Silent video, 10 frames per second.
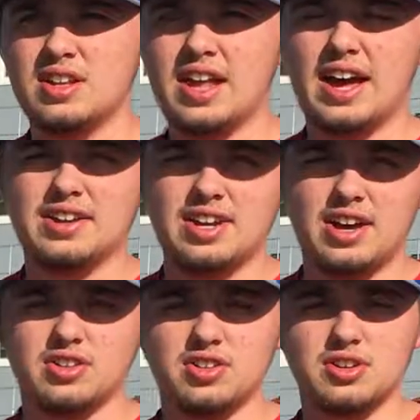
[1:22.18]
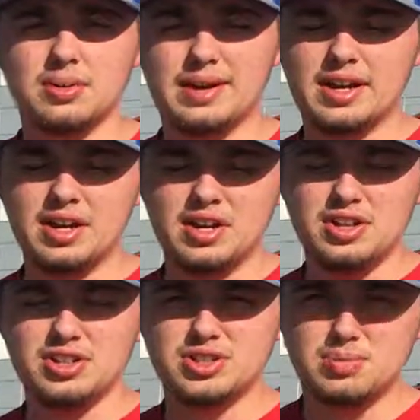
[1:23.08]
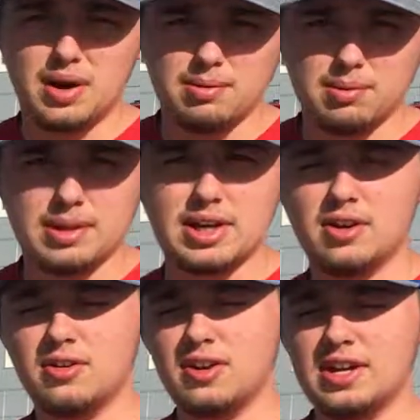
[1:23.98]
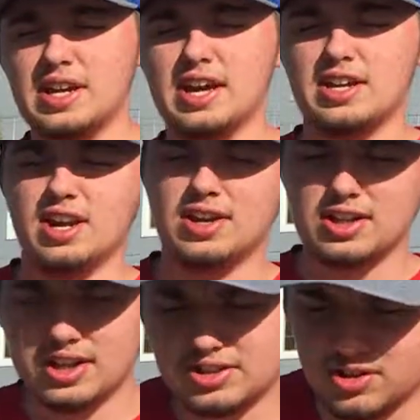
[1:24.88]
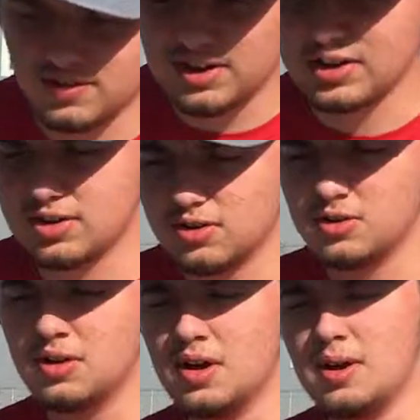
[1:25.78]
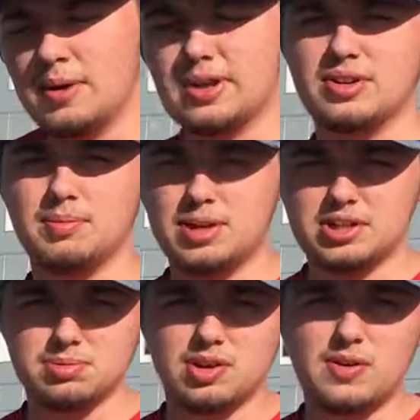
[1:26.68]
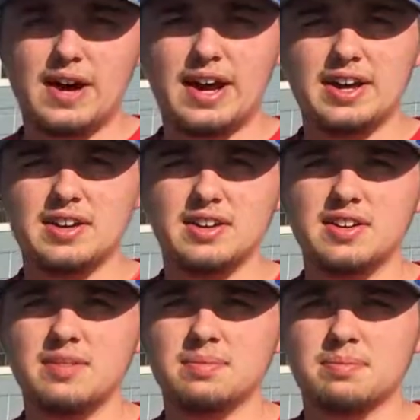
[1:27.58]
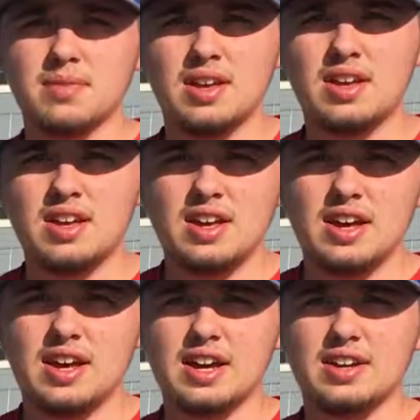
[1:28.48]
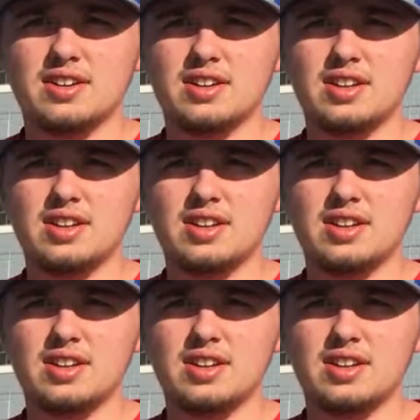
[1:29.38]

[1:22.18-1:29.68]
that has houses nearby, you should probably go and get an electric vehicle, because they're much more quiet and